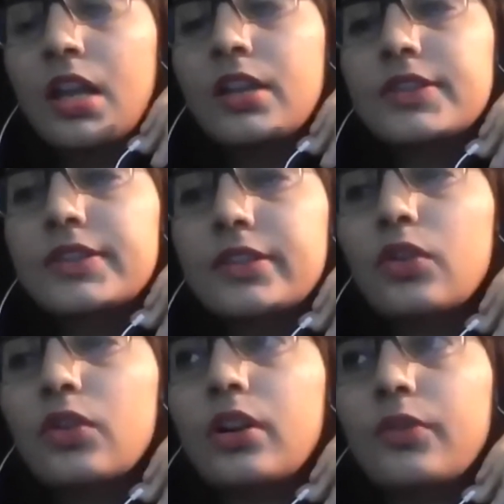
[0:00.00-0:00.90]

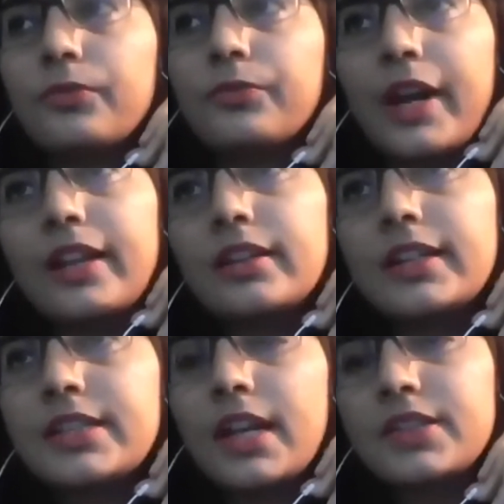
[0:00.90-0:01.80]
So while
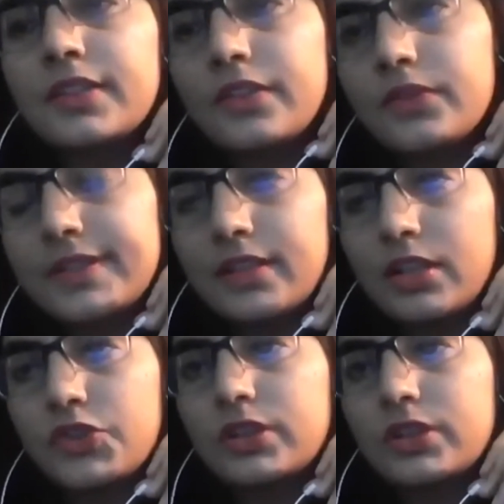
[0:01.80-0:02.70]
conducting the
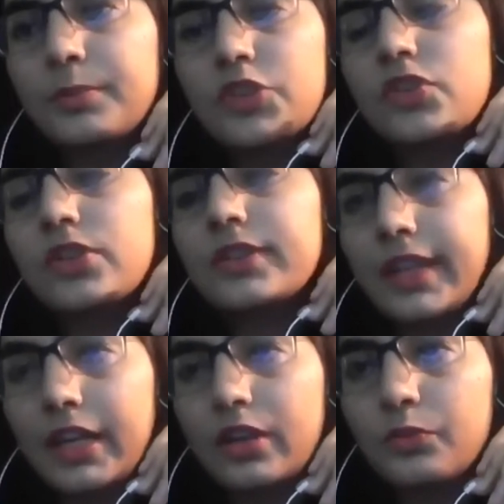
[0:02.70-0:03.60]
research, the major
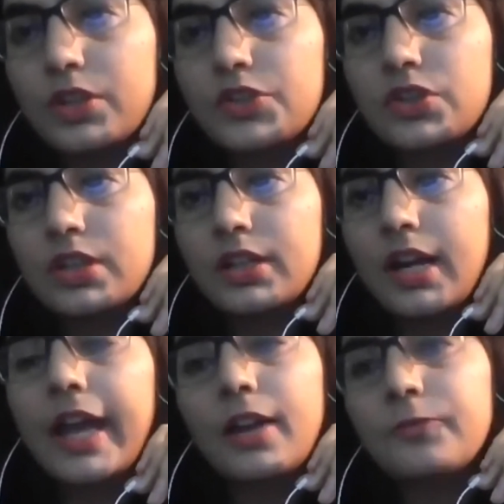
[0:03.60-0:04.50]
thing which
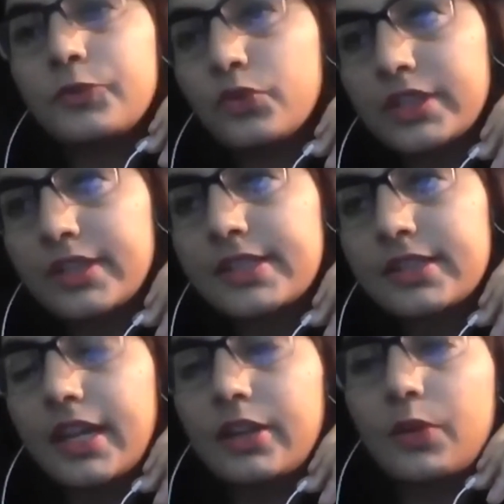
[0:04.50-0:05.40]
I have noticed
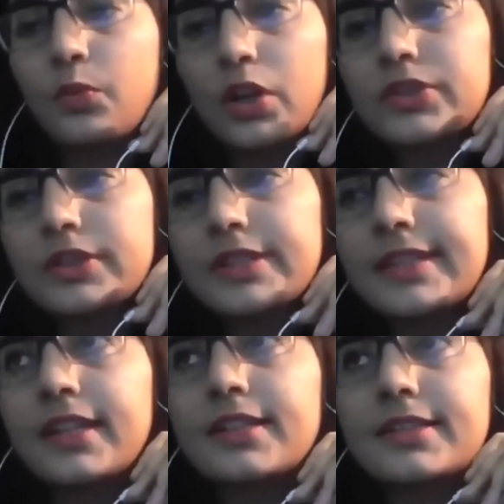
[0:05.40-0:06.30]
and I want to
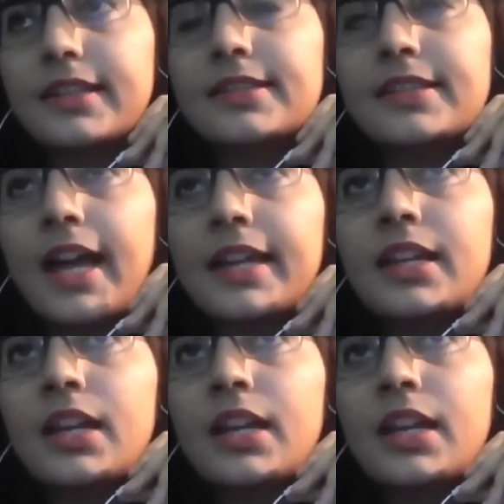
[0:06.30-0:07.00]
discuss is that